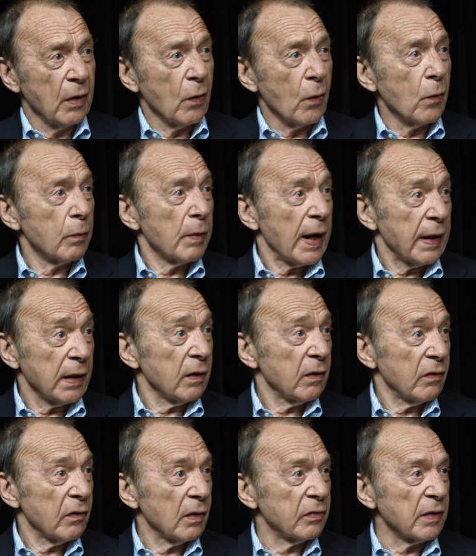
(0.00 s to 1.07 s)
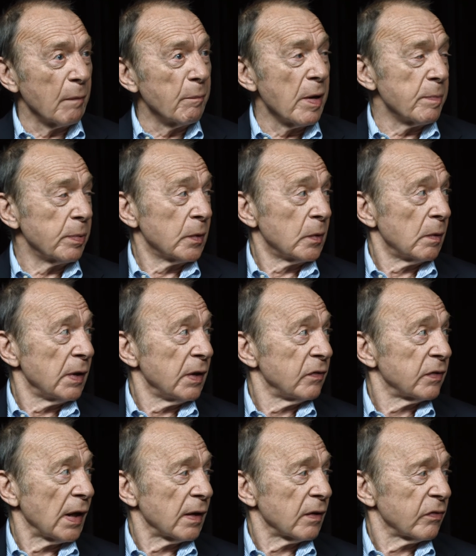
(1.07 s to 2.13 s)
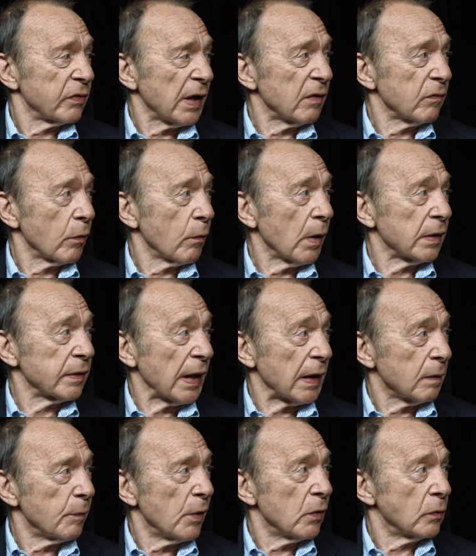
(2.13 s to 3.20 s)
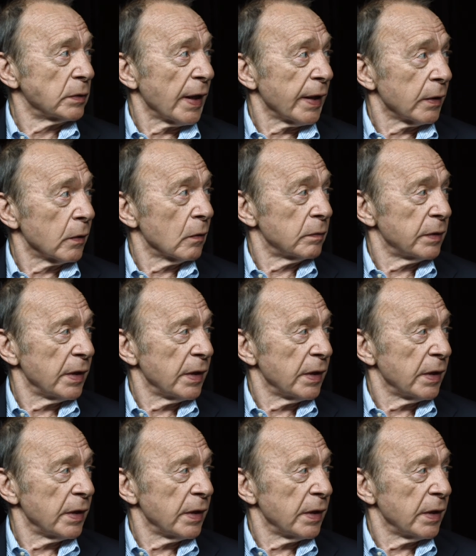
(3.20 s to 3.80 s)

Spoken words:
Already, some people were released, I understand, from Guantanamo, already got